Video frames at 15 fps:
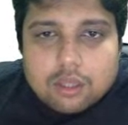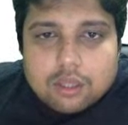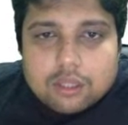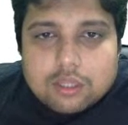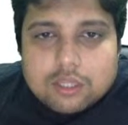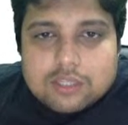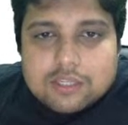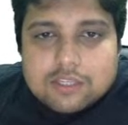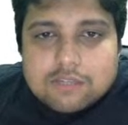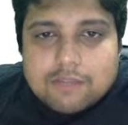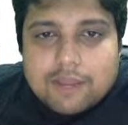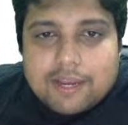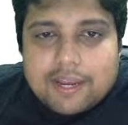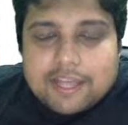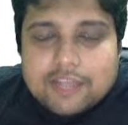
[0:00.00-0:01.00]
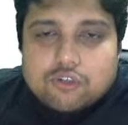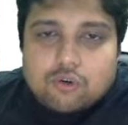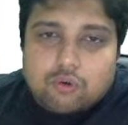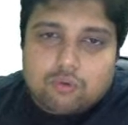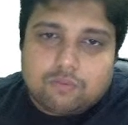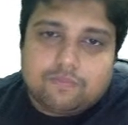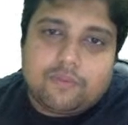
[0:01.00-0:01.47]
This is my next
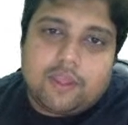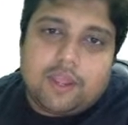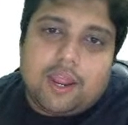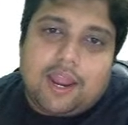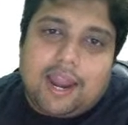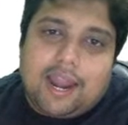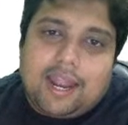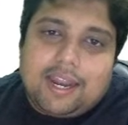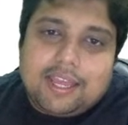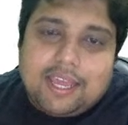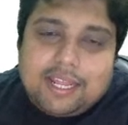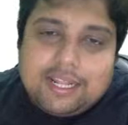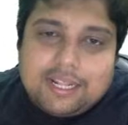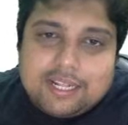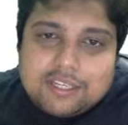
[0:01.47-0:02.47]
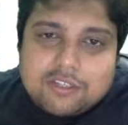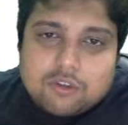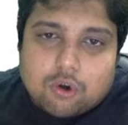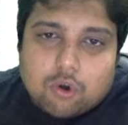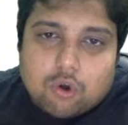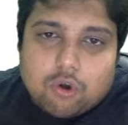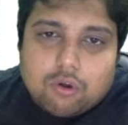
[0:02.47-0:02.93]
row. And in this
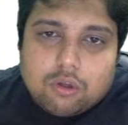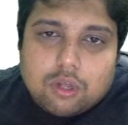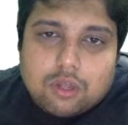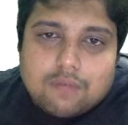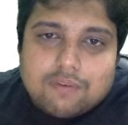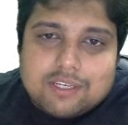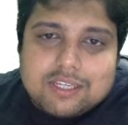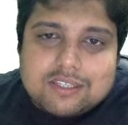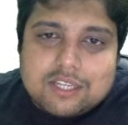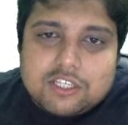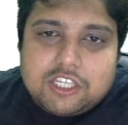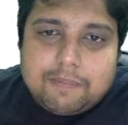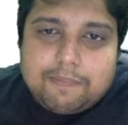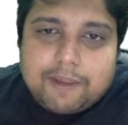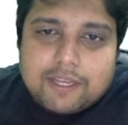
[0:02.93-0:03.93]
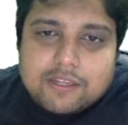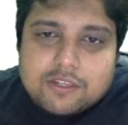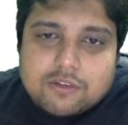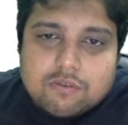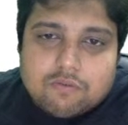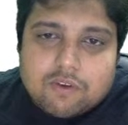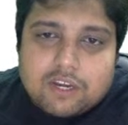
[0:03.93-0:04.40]
row, which is the
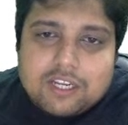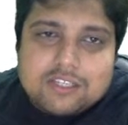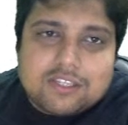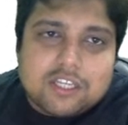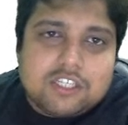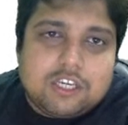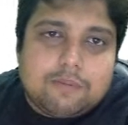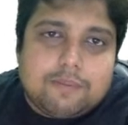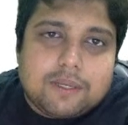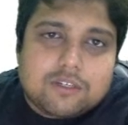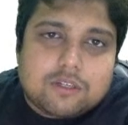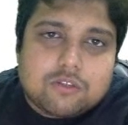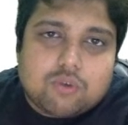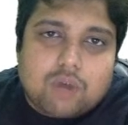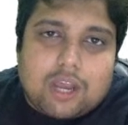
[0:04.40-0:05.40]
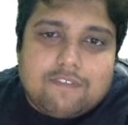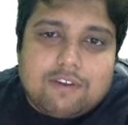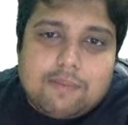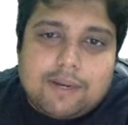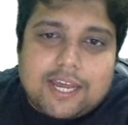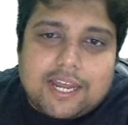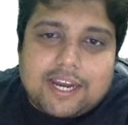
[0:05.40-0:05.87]
cheapest? 1 is the cheapest. So I will
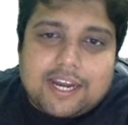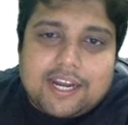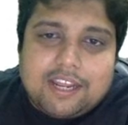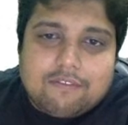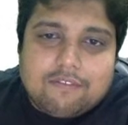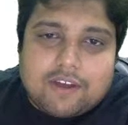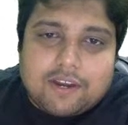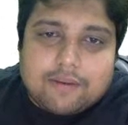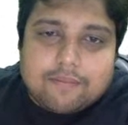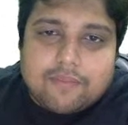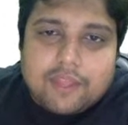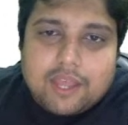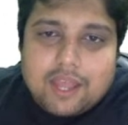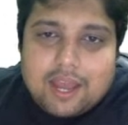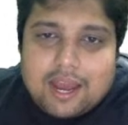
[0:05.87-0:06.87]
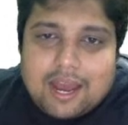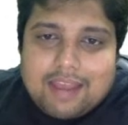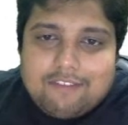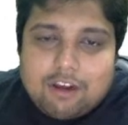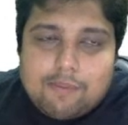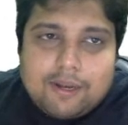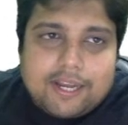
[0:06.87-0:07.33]
be targeting 1. I
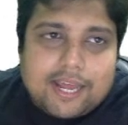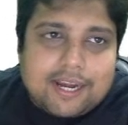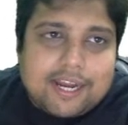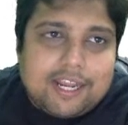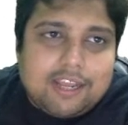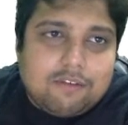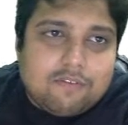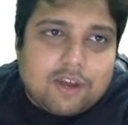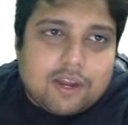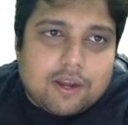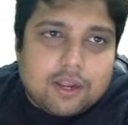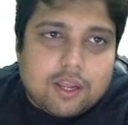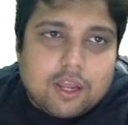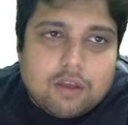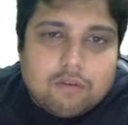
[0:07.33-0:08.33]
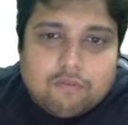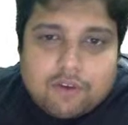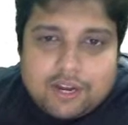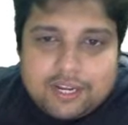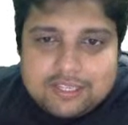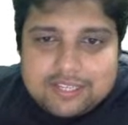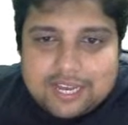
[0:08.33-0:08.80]
will be targeting 1.
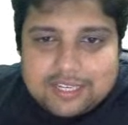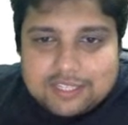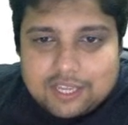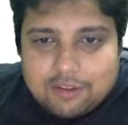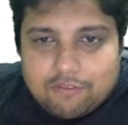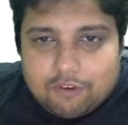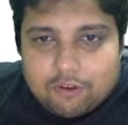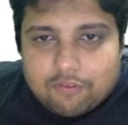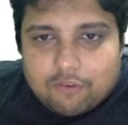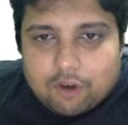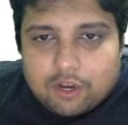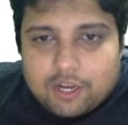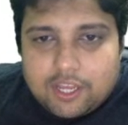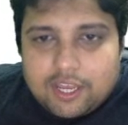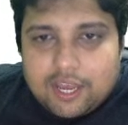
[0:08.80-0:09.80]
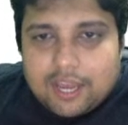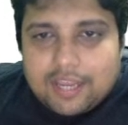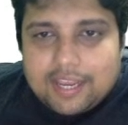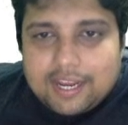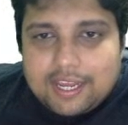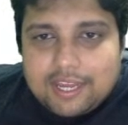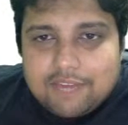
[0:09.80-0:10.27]
1 is asking for 40. I
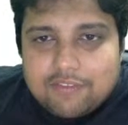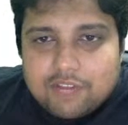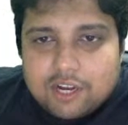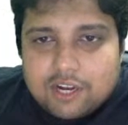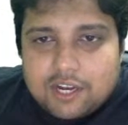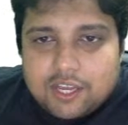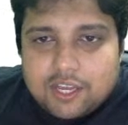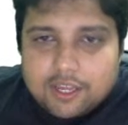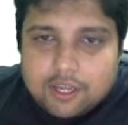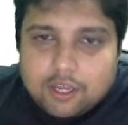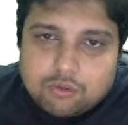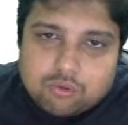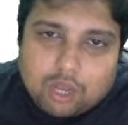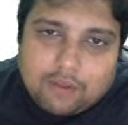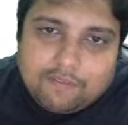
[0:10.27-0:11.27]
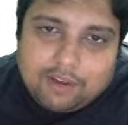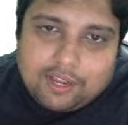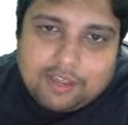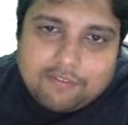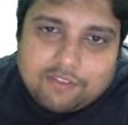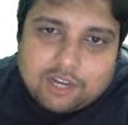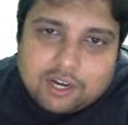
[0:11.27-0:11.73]
can give 30. So I will
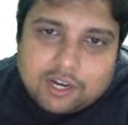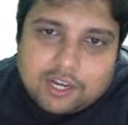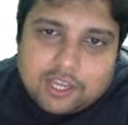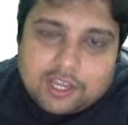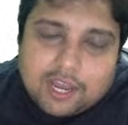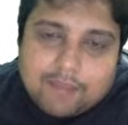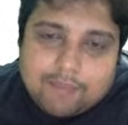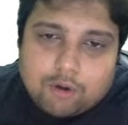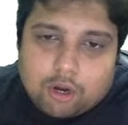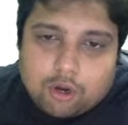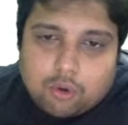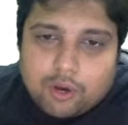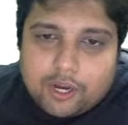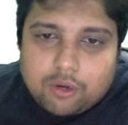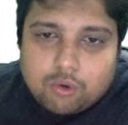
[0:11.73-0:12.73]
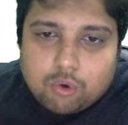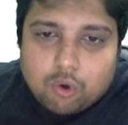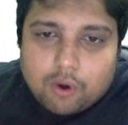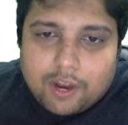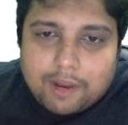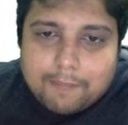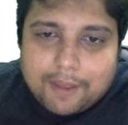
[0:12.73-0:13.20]
give 30. I am not going to go
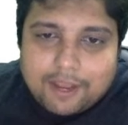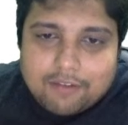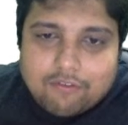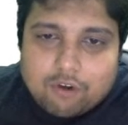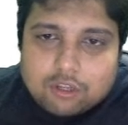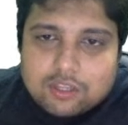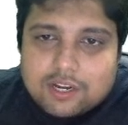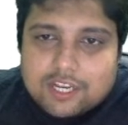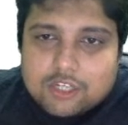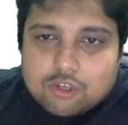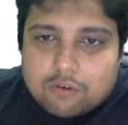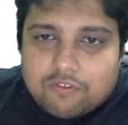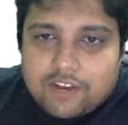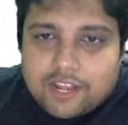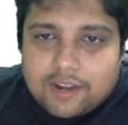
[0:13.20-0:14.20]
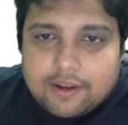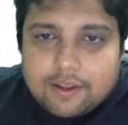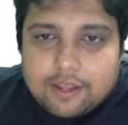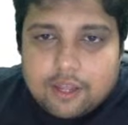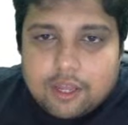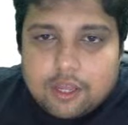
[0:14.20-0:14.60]
and beg for the rest of 10.